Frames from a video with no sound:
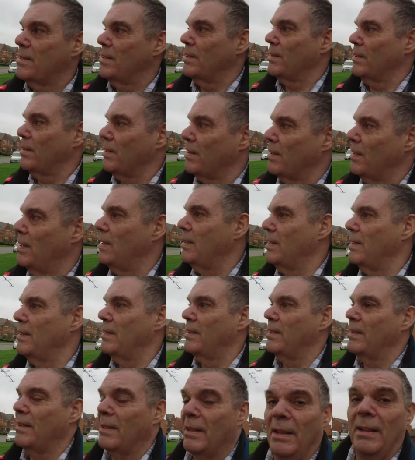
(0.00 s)
So,
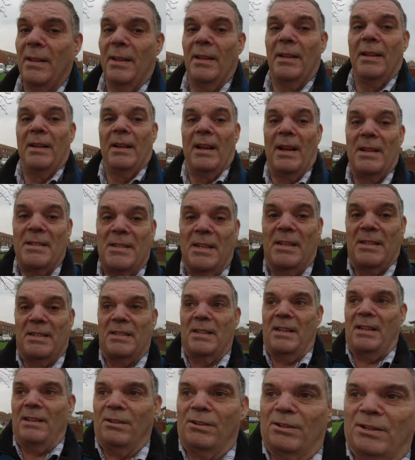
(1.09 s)
as you can
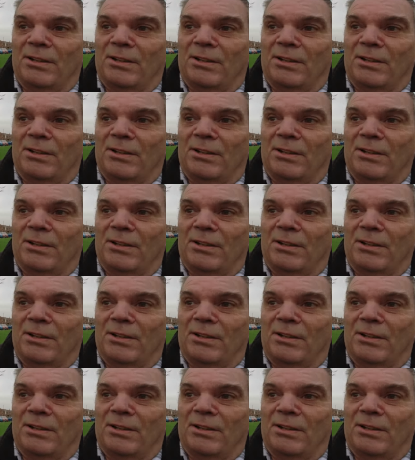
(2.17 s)
see,